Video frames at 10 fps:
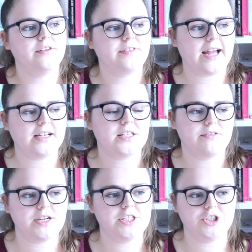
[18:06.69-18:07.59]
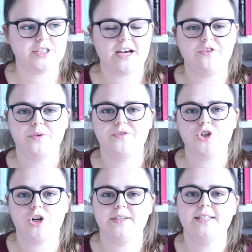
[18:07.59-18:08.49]
of like surrounding yourself with
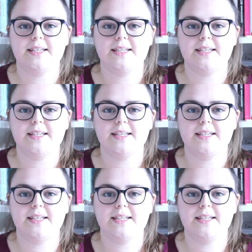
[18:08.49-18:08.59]
stories